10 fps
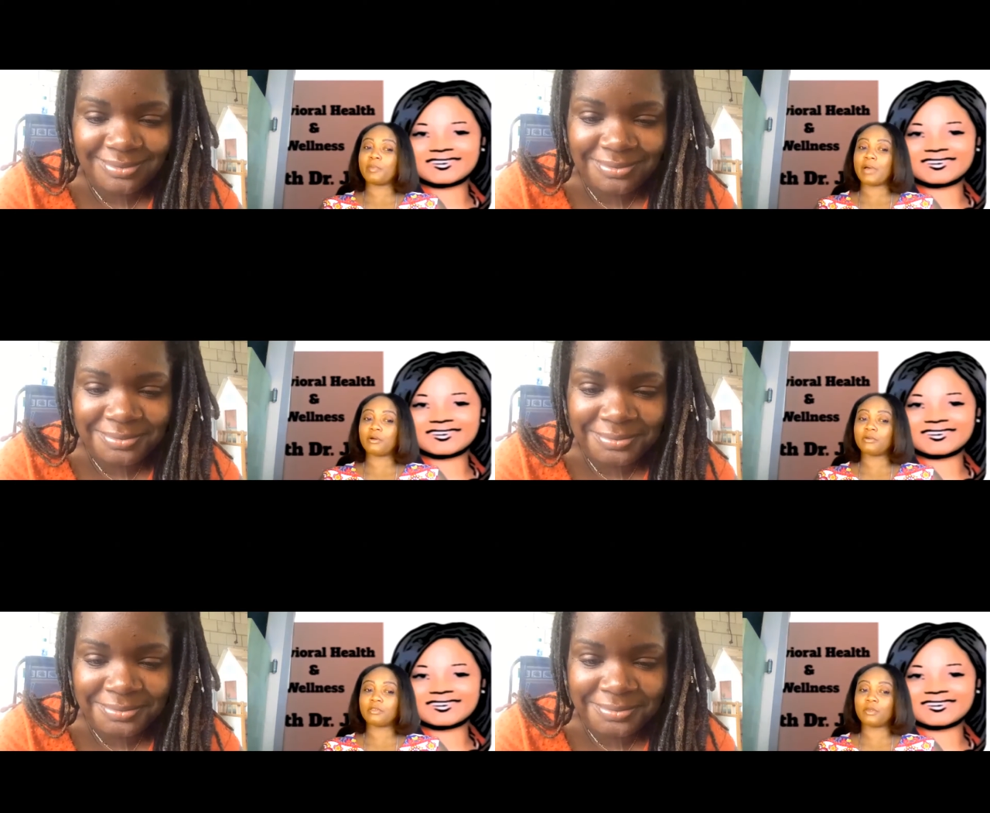
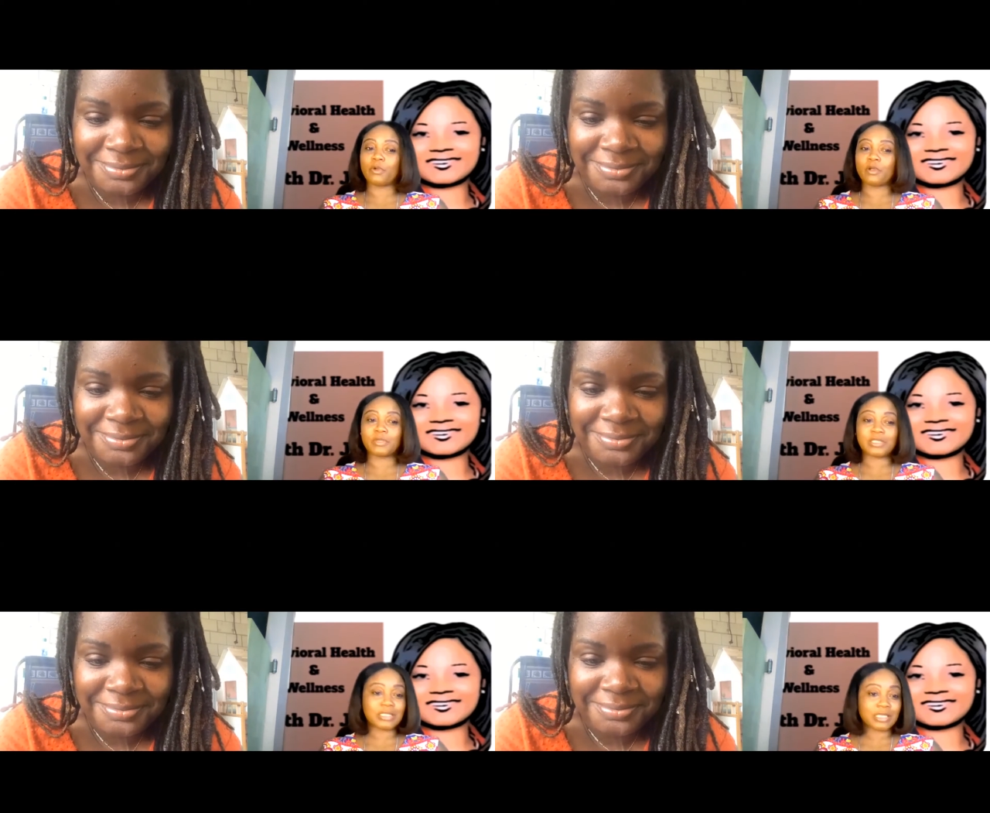Speaker 1: about your work
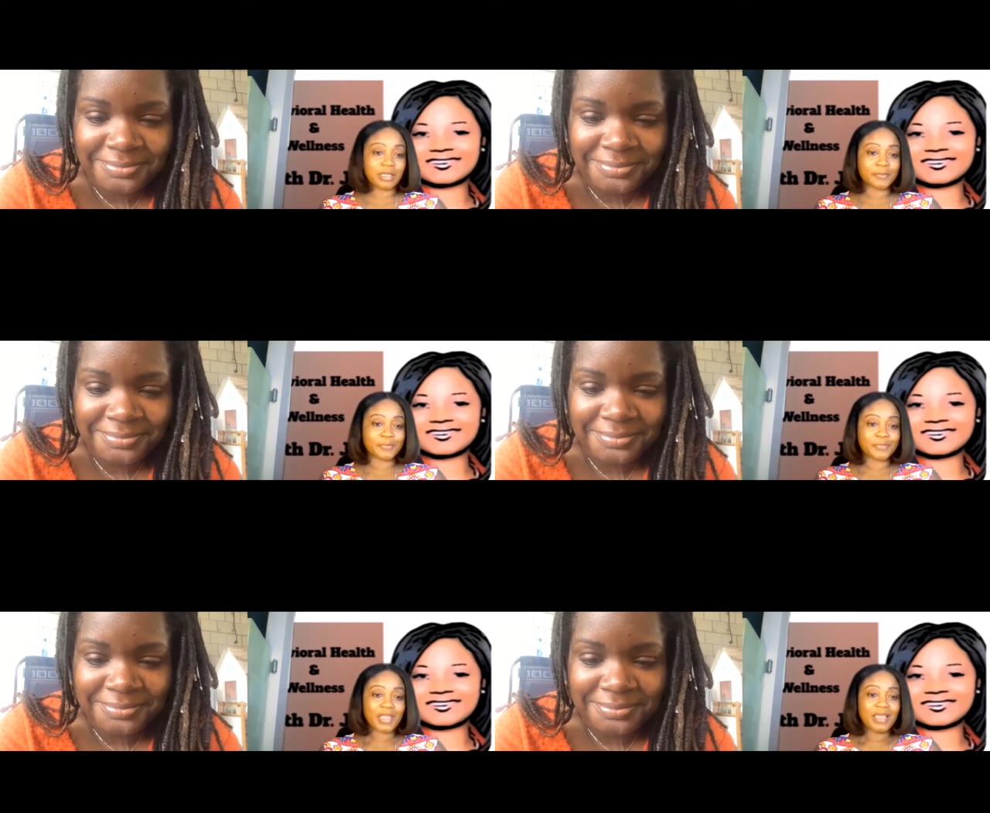with the city
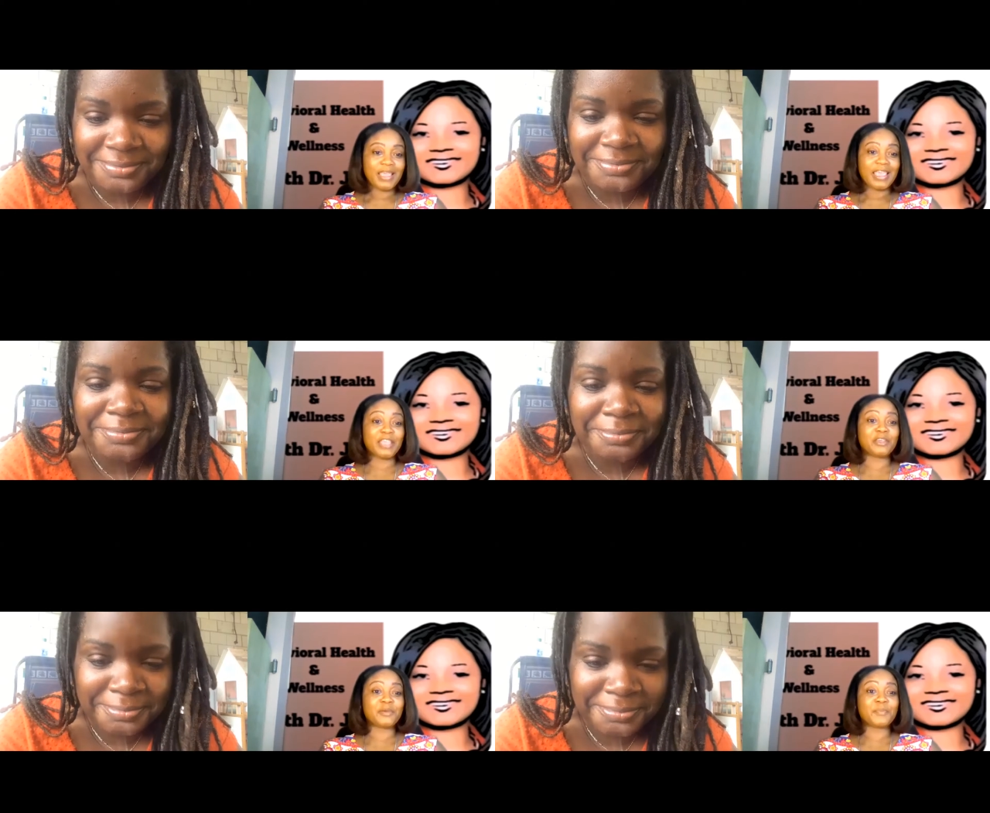and you're